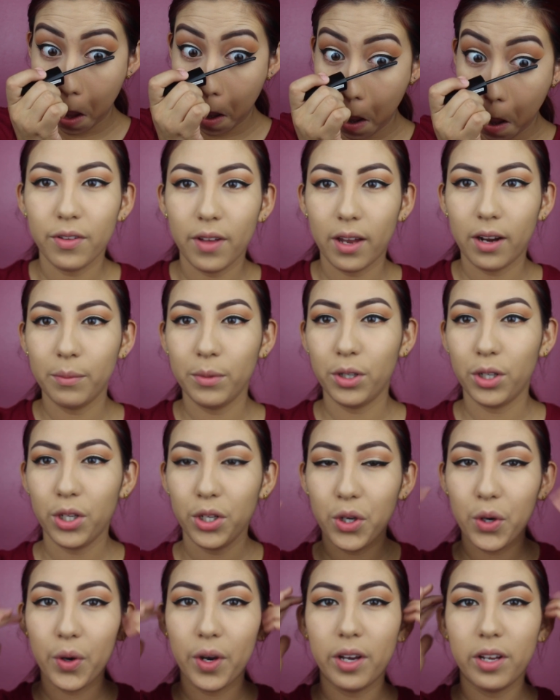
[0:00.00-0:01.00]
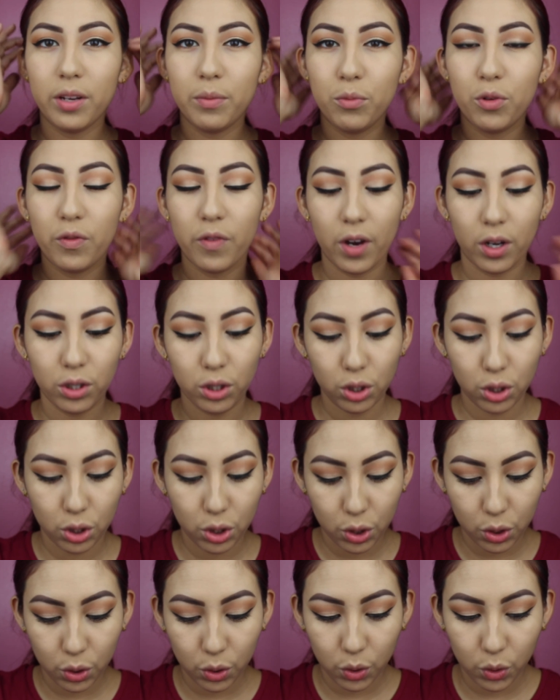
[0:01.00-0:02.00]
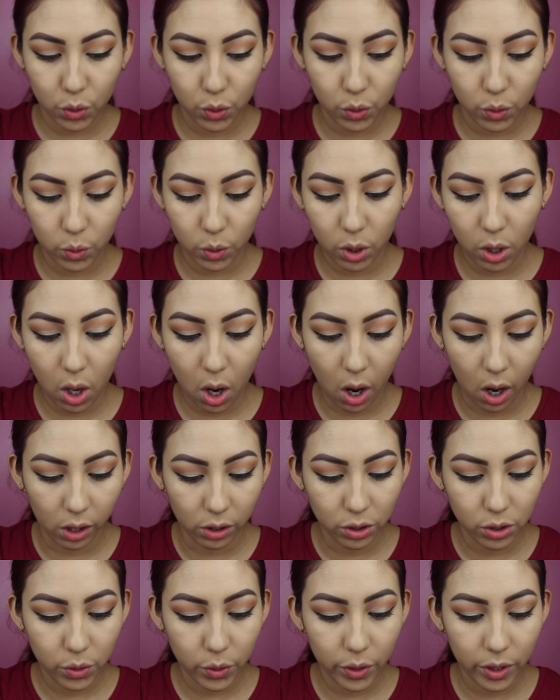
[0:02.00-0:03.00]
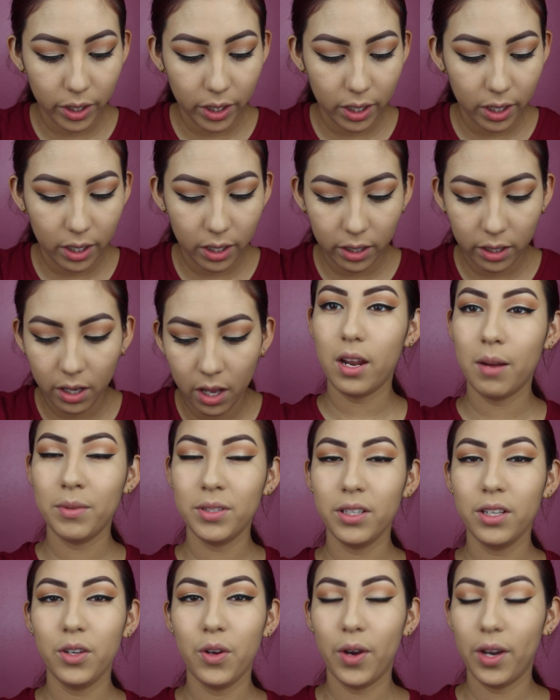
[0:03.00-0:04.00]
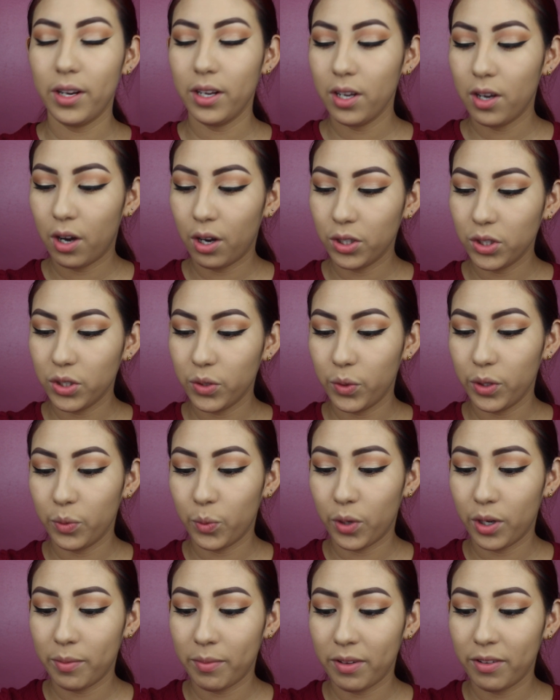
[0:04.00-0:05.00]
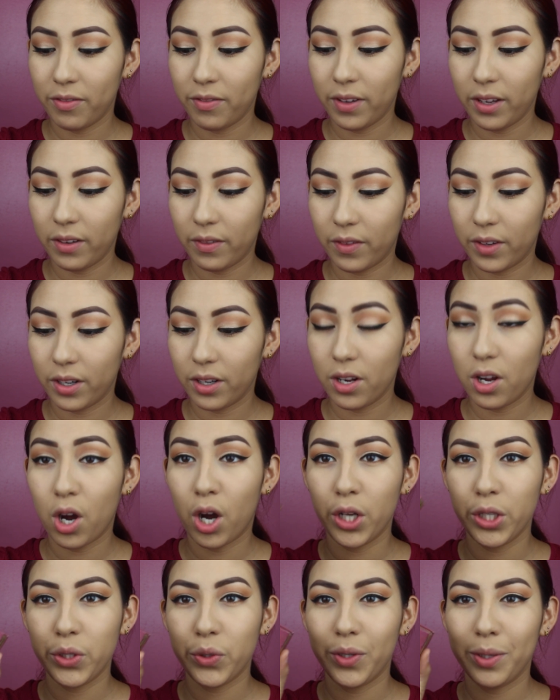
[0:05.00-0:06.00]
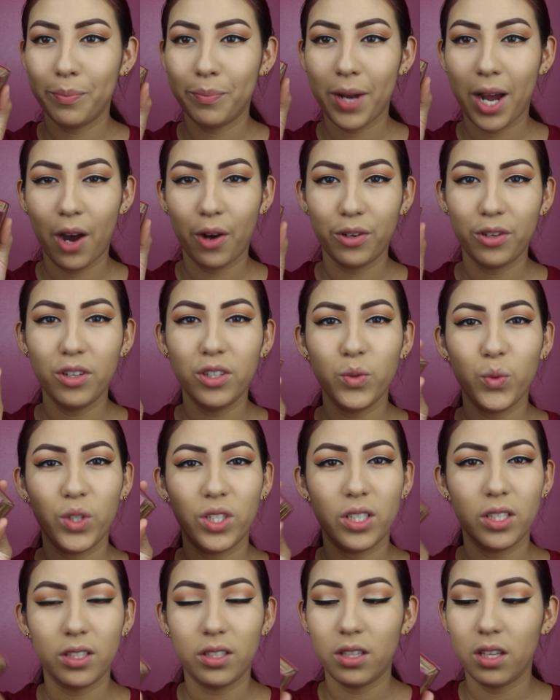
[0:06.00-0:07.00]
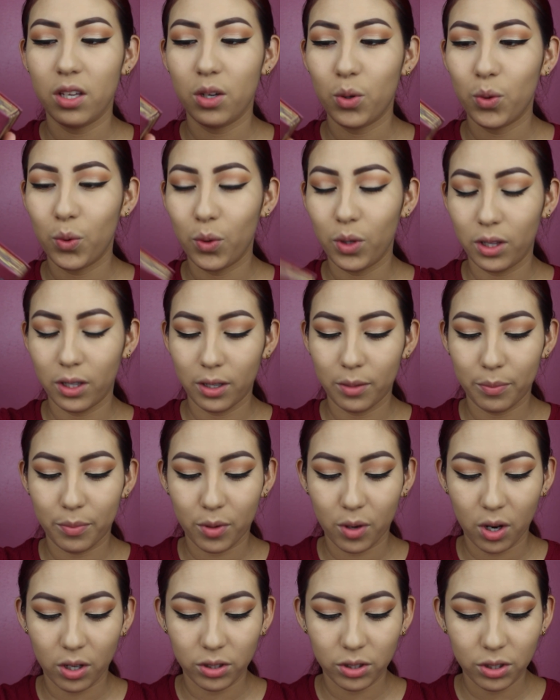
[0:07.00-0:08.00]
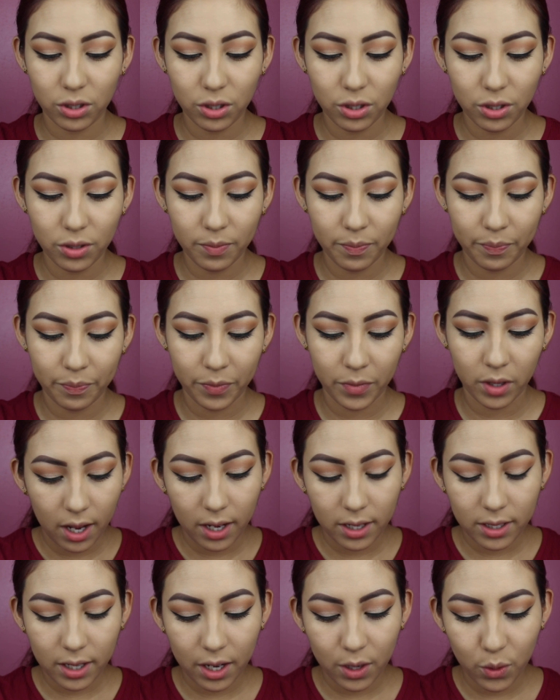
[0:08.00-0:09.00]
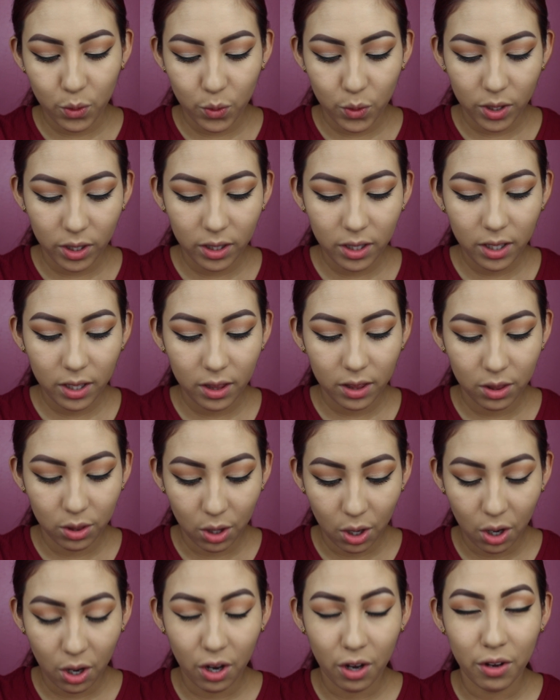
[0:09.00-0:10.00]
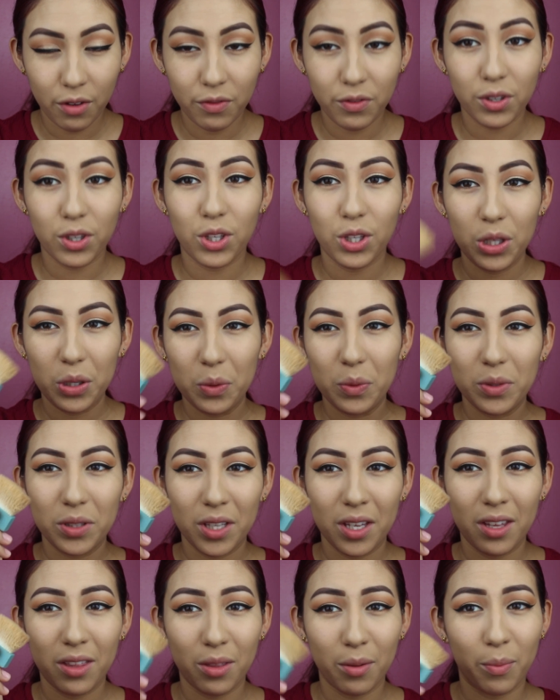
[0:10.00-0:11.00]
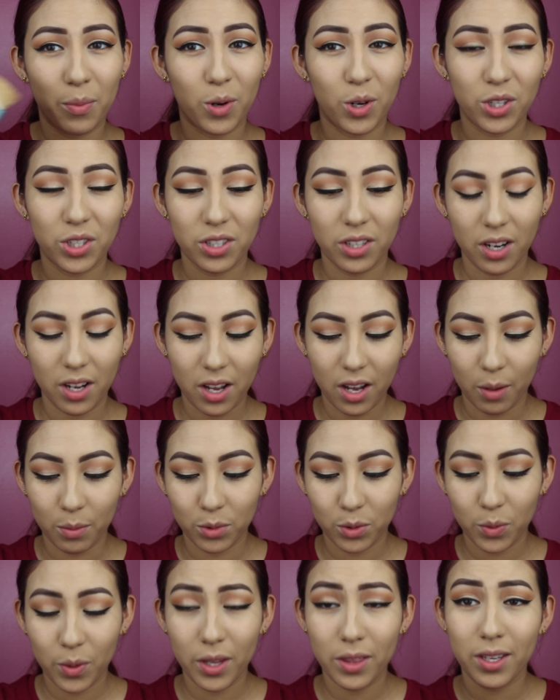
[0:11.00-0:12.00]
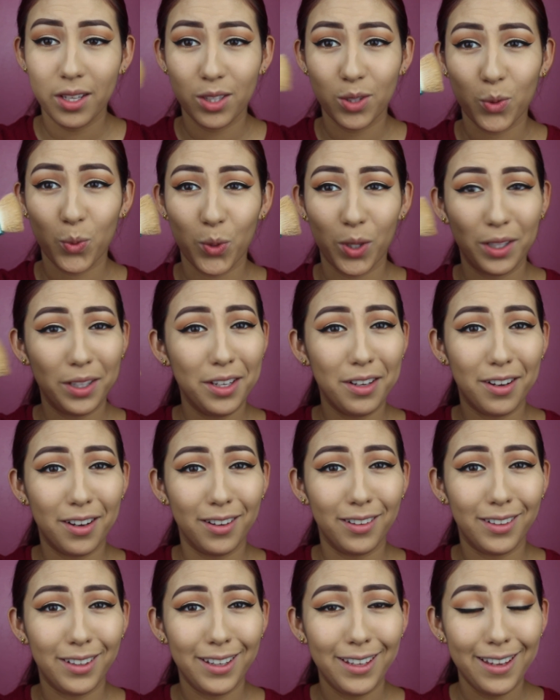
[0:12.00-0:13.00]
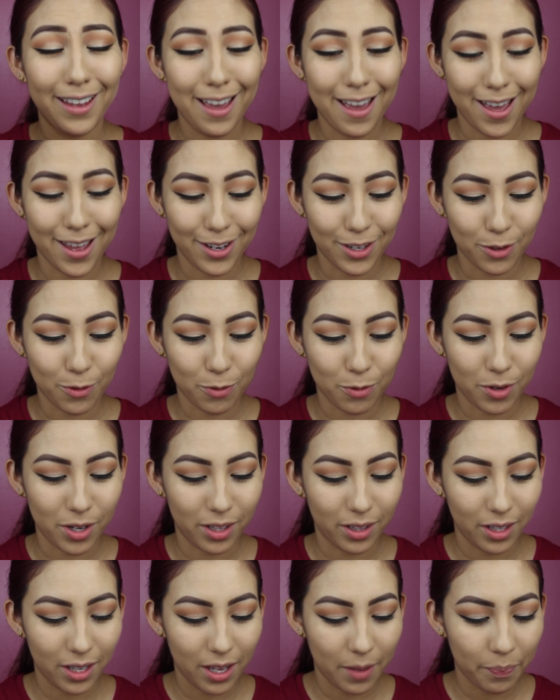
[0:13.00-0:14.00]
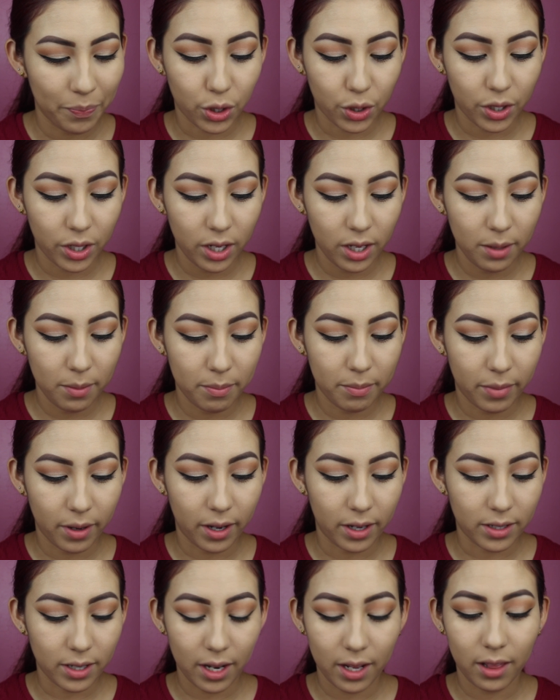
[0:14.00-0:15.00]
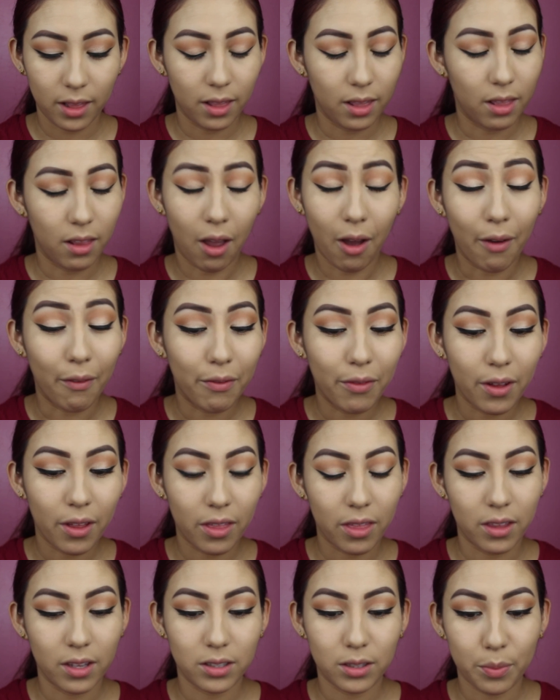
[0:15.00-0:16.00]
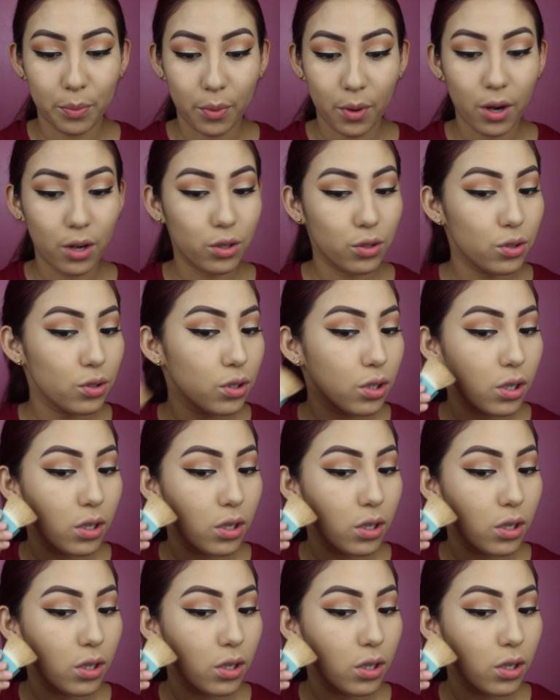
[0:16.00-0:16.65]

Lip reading: After that, I'm gonna go ahead and move on to contouring. I'm just gonna go ahead and contour with one of my favorite contouring powders, which is the Hoola bronzer. And I really love using the brush that it comes with. It's really ugly and really dirty, but I love this brush.